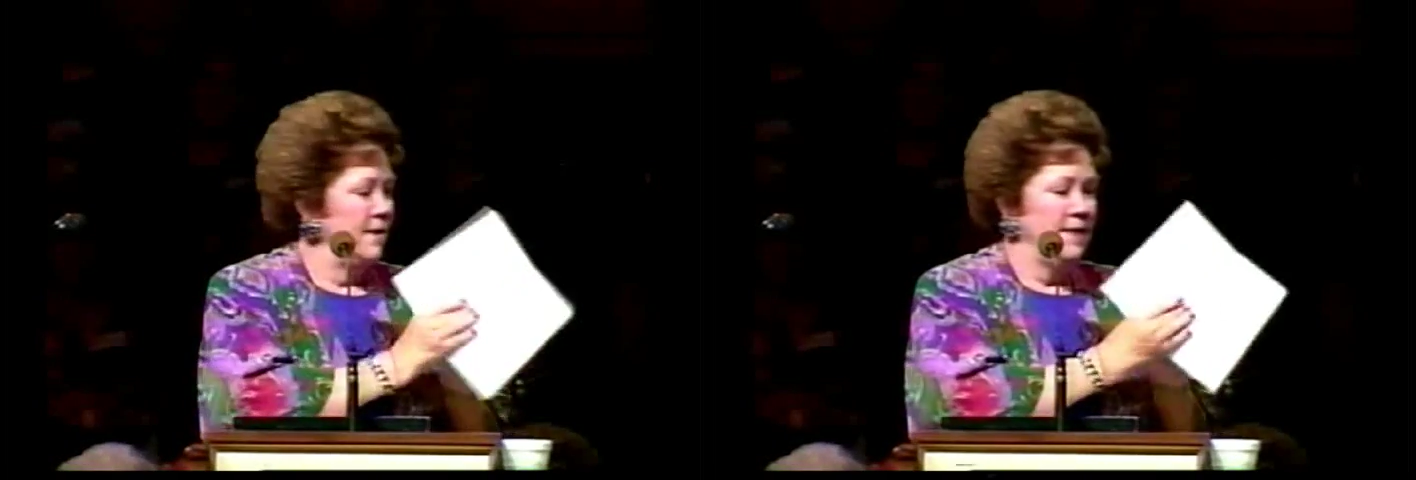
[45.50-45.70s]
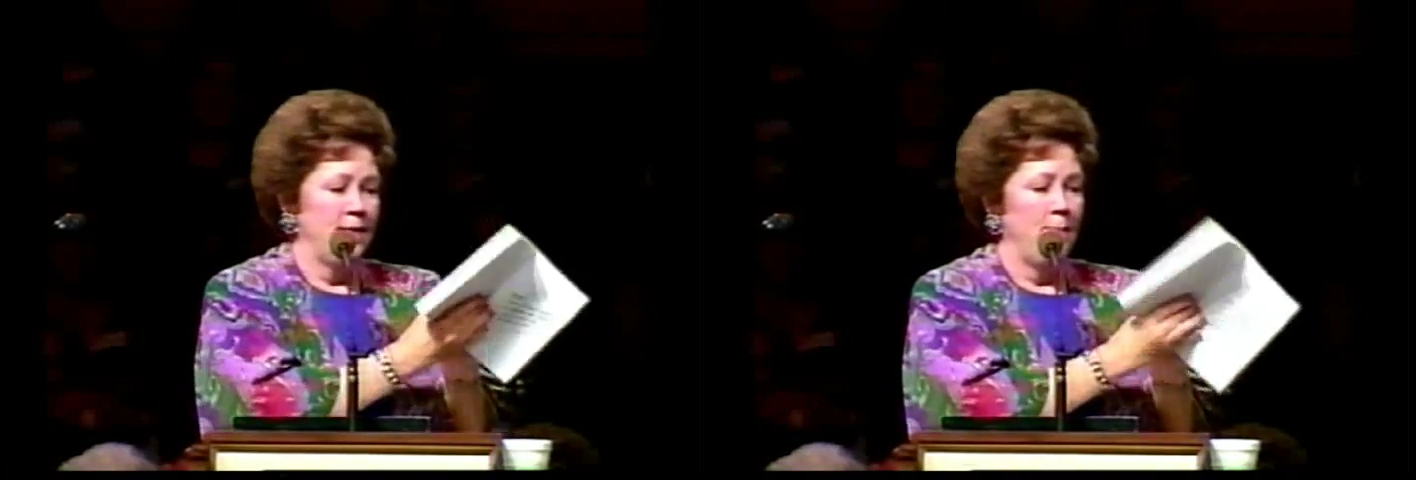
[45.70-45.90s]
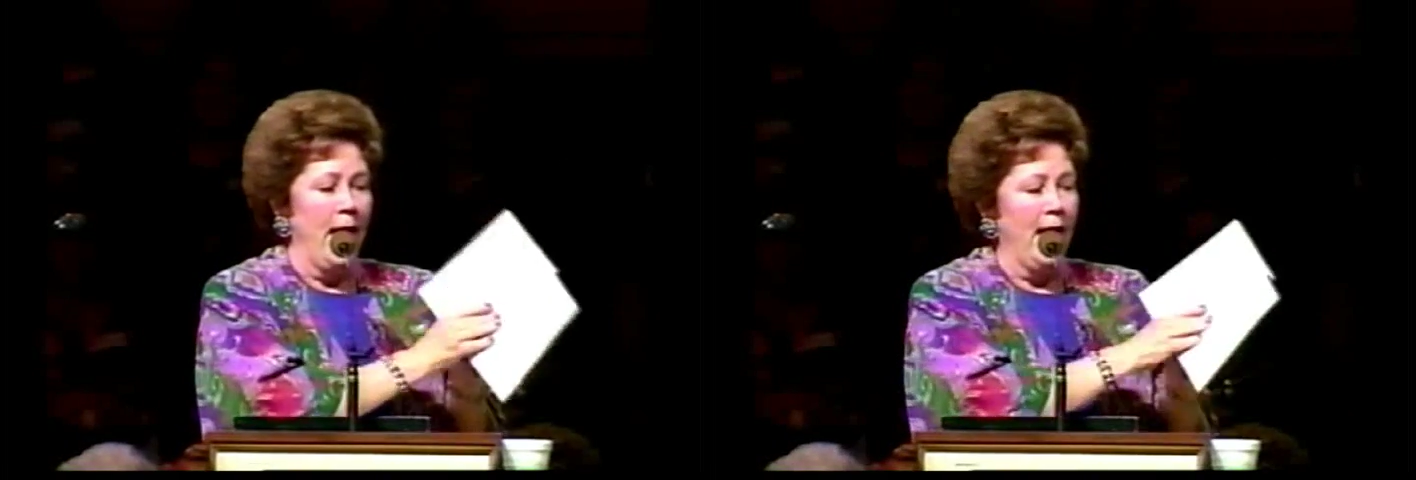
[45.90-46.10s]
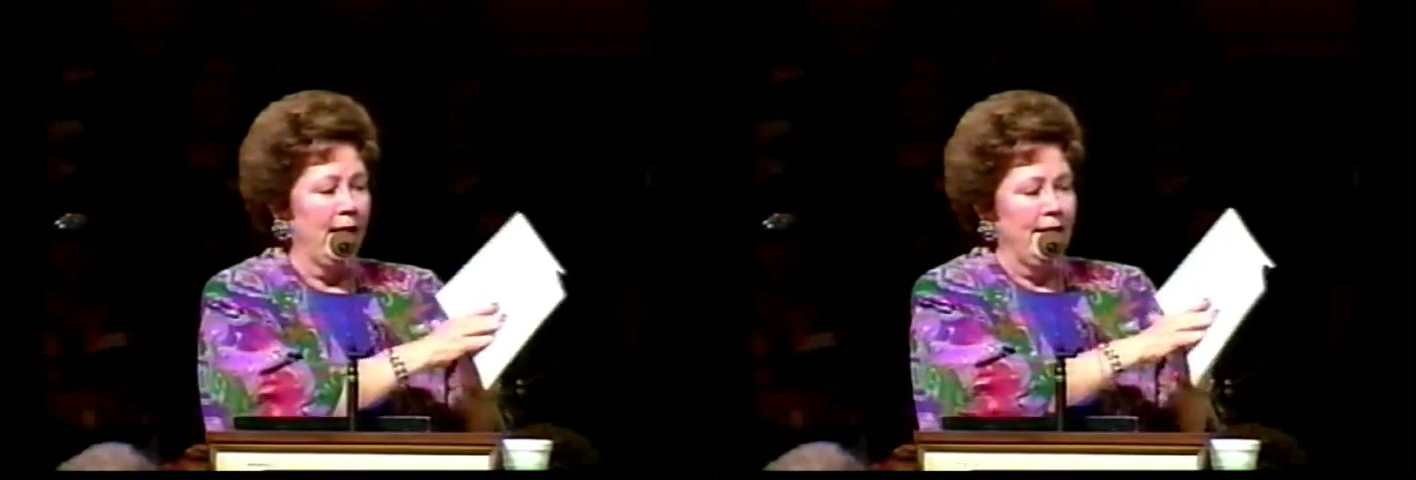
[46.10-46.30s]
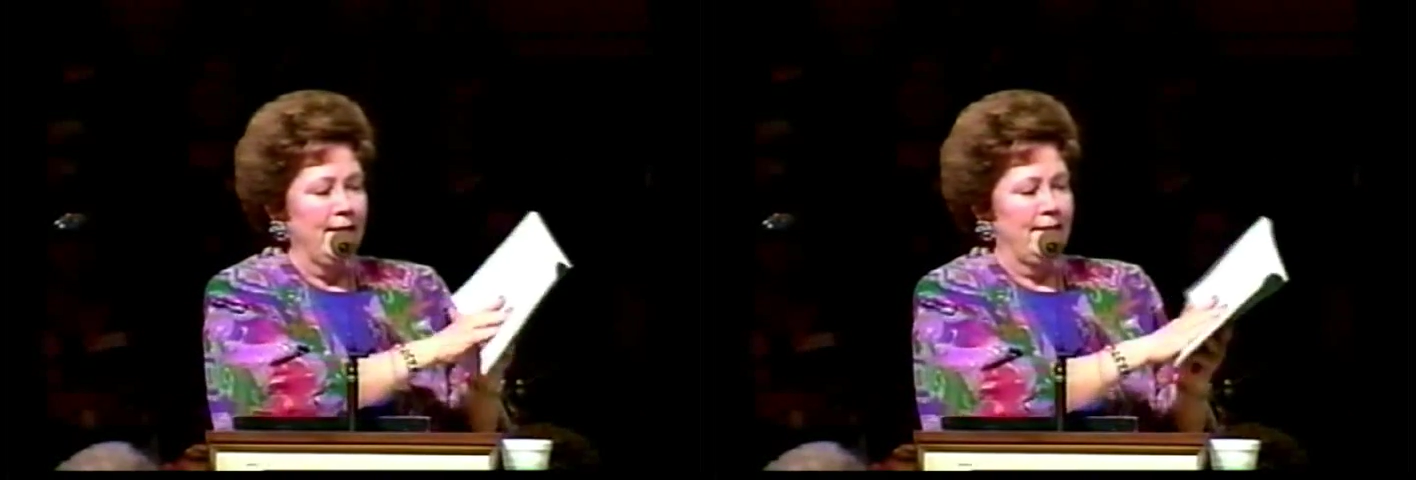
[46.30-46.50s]
is the
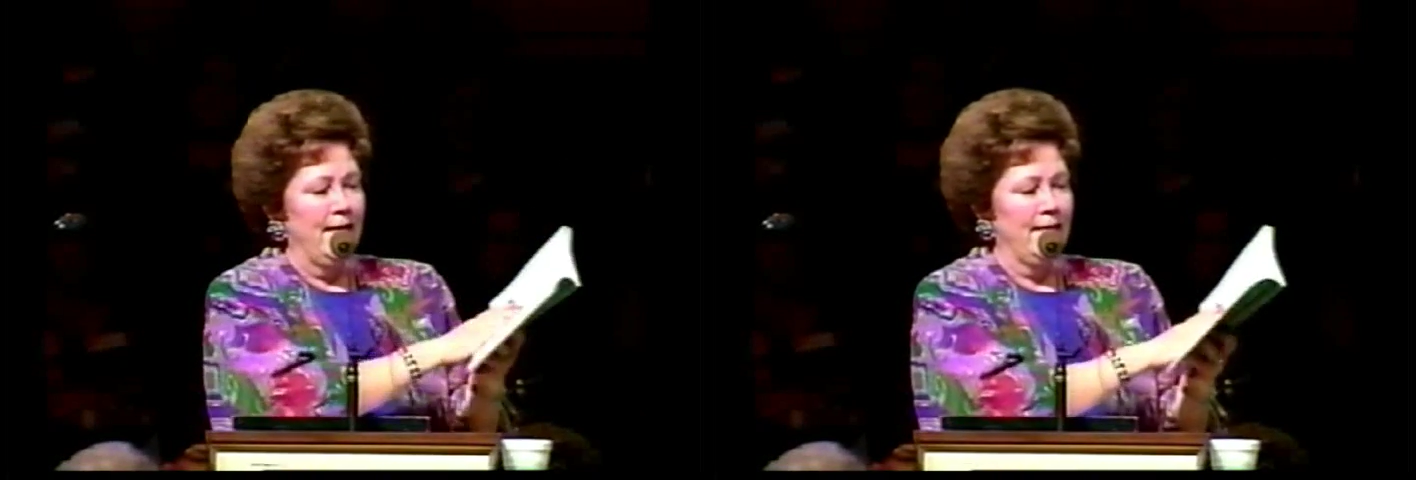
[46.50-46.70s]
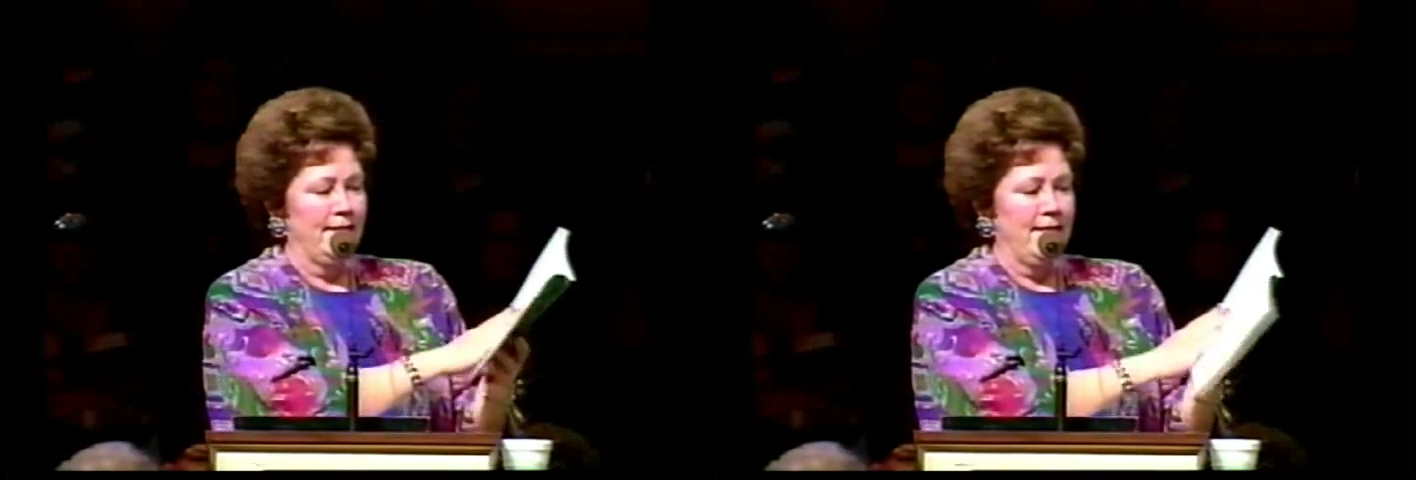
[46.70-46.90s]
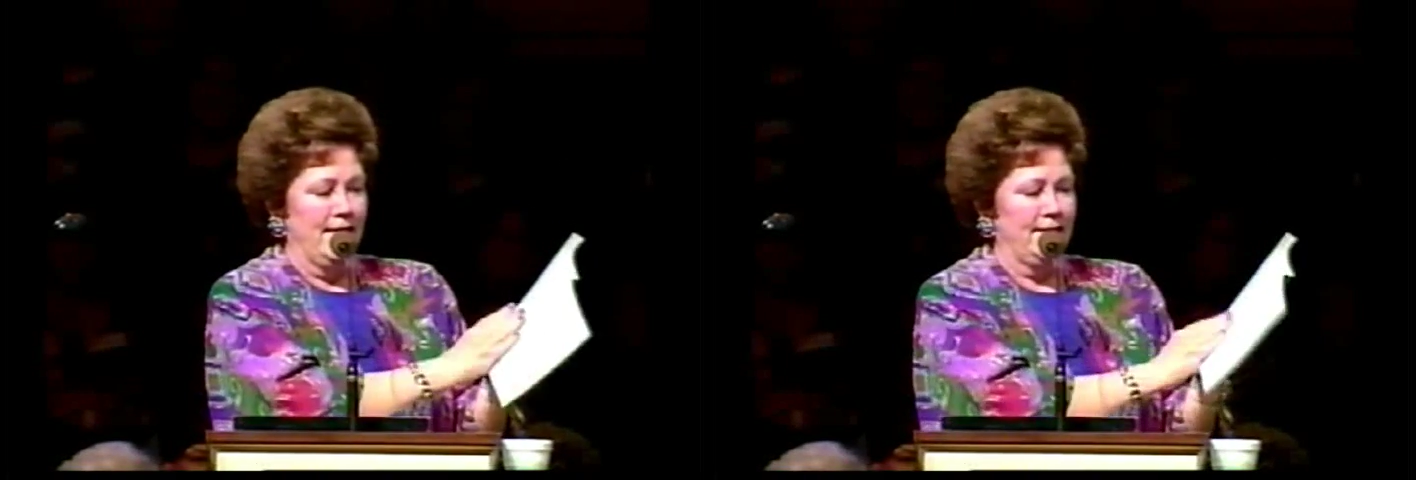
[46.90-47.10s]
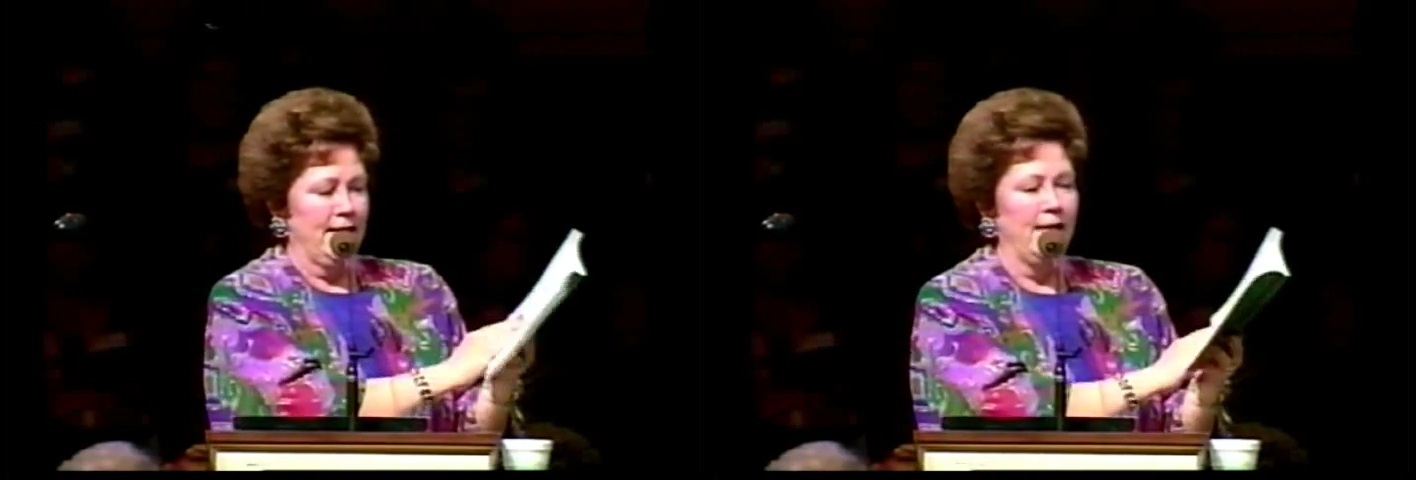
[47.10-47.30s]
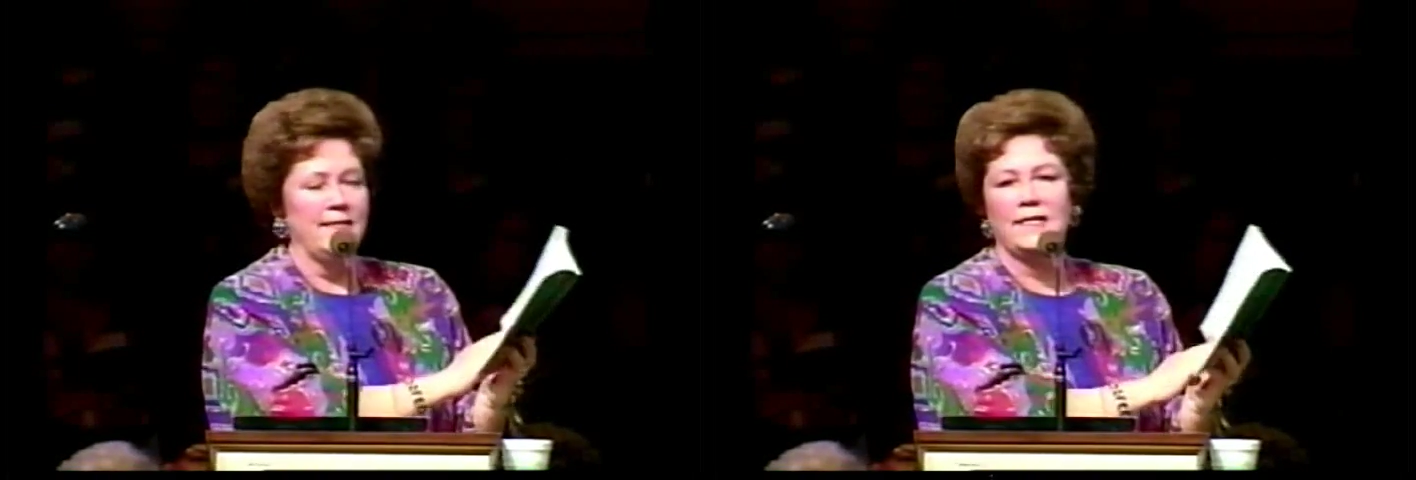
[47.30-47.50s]
back, and it says
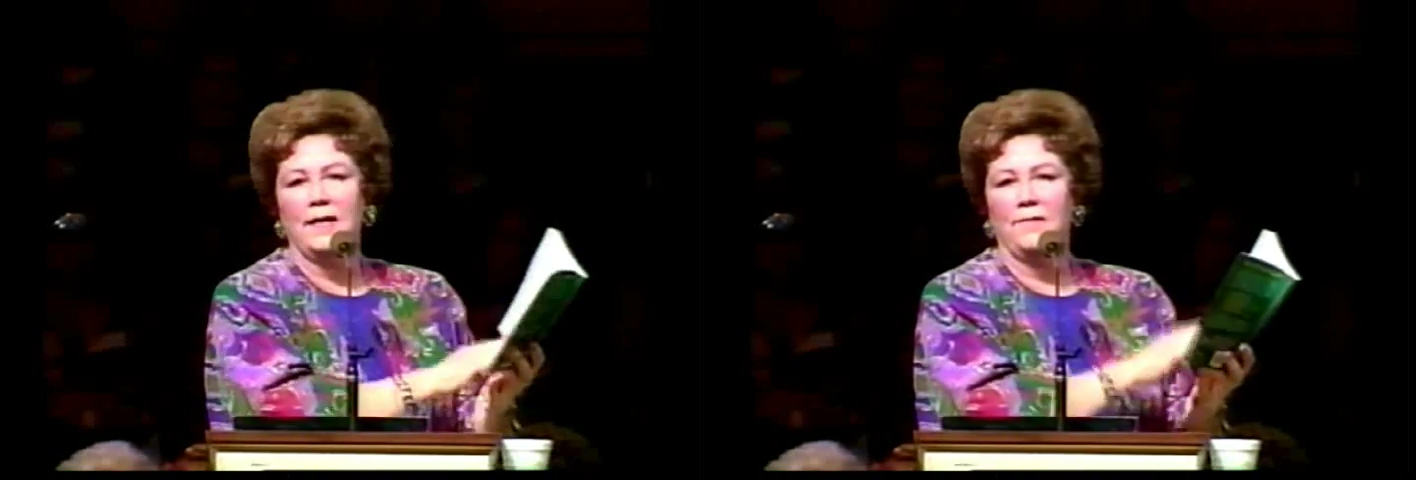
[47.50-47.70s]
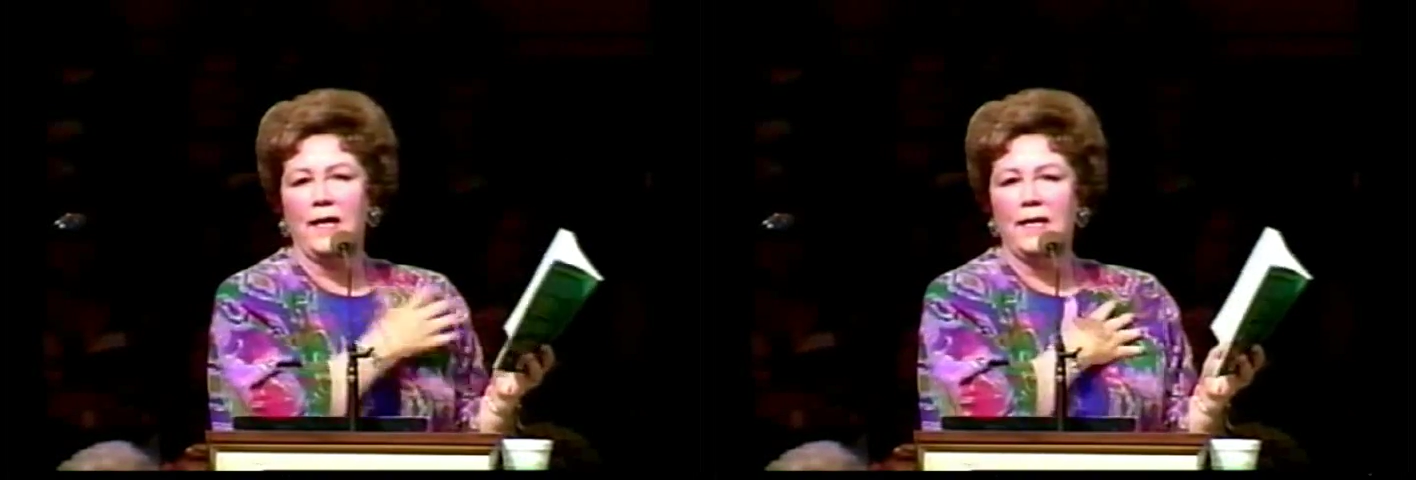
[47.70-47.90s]
this. I just love it.